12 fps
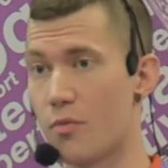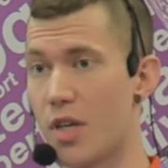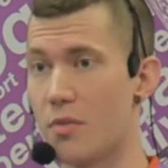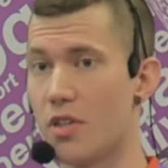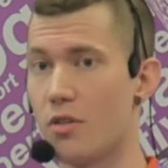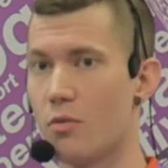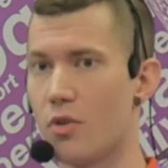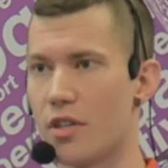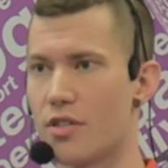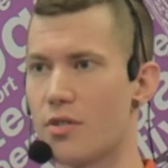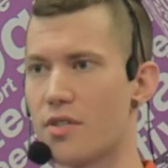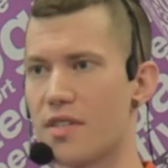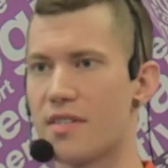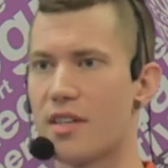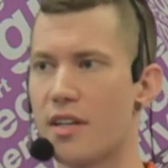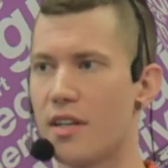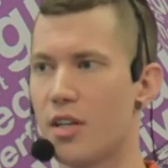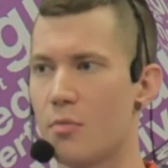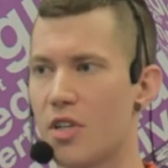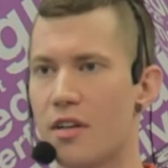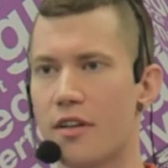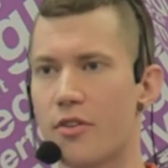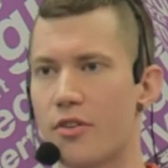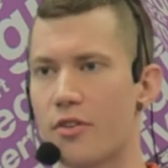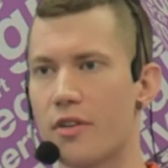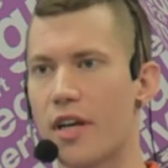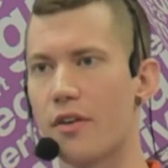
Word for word: Maybe you wanted to use a synonym in another